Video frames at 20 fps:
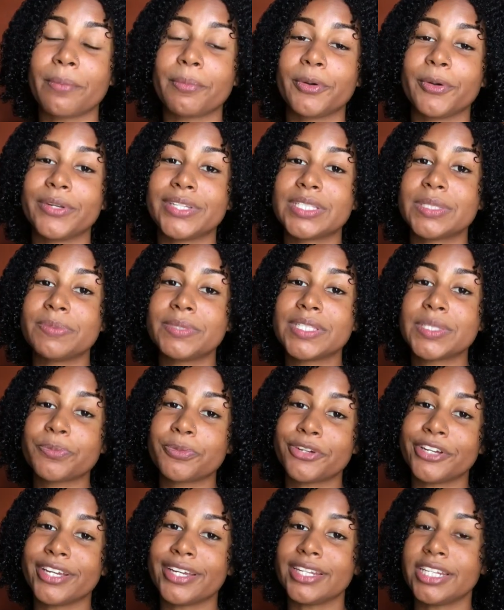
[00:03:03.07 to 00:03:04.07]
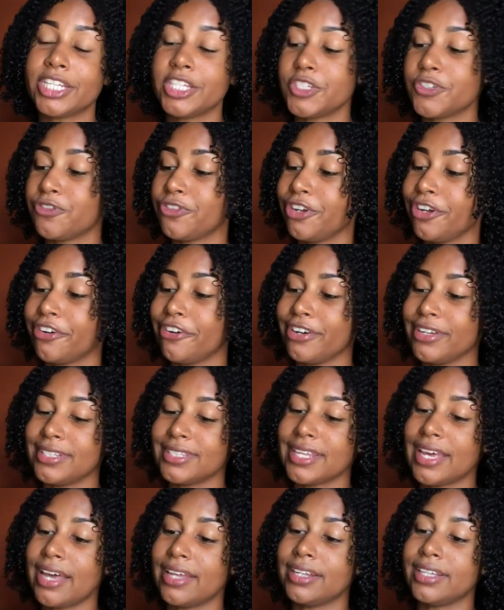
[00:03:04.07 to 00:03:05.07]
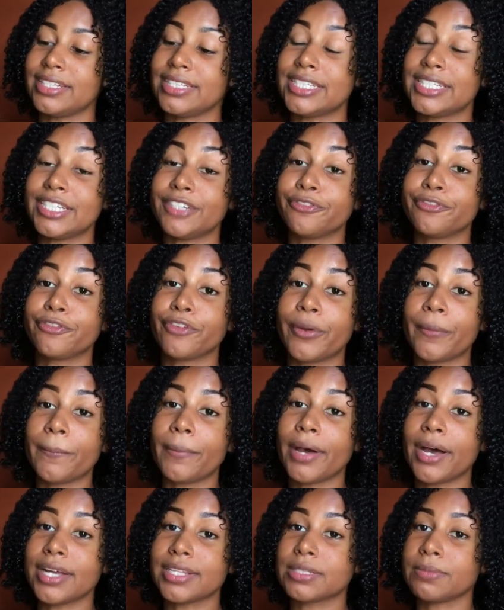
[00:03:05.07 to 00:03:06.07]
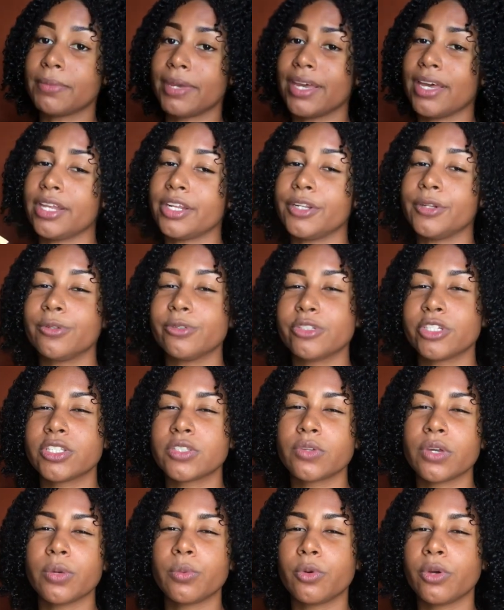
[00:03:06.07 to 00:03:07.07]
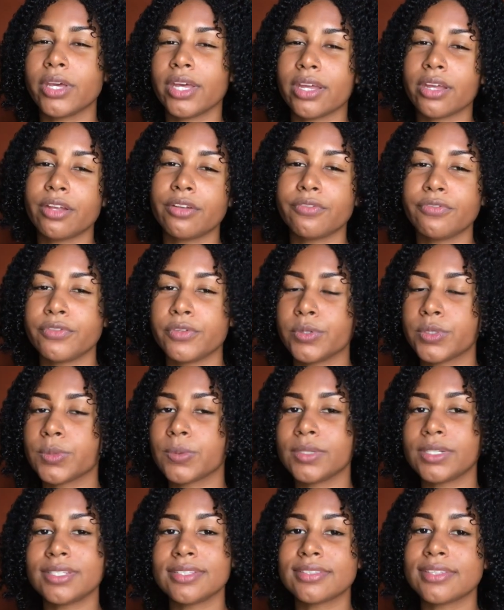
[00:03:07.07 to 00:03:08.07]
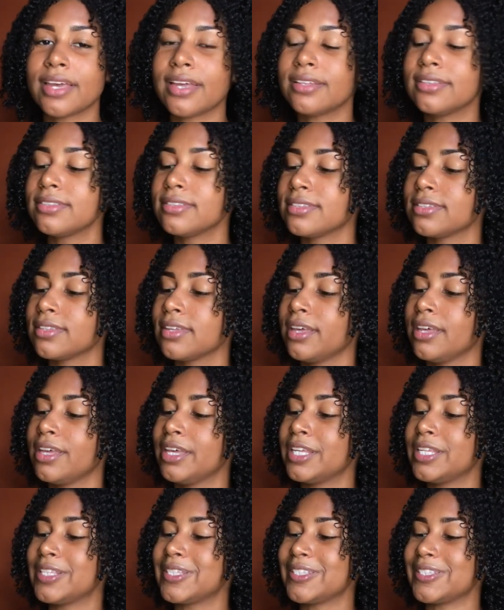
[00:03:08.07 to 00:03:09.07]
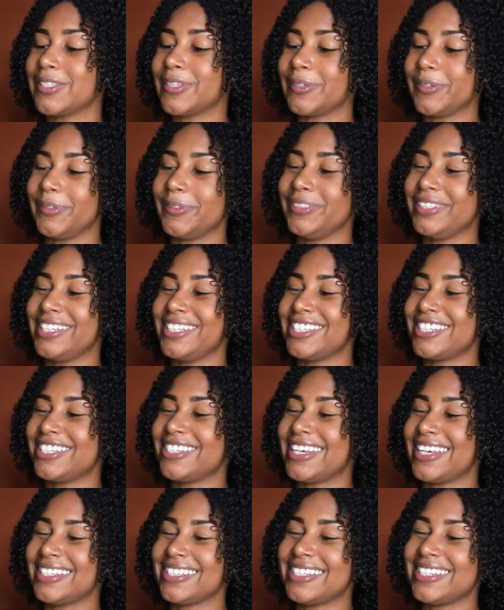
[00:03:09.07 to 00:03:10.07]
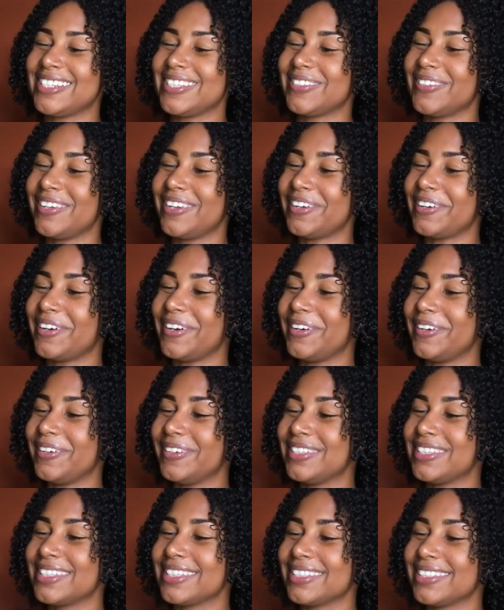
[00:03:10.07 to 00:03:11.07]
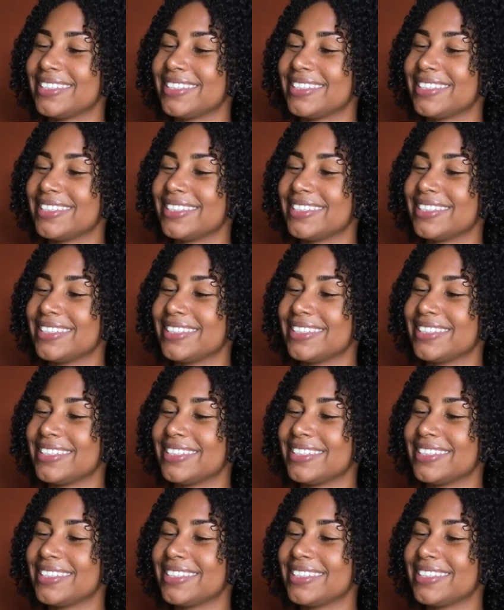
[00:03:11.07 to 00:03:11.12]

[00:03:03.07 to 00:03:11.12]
I'm going to be spraying each fragrance at a different part of my hand, you know, just so I won't get confused with the scents. So let's test this one out.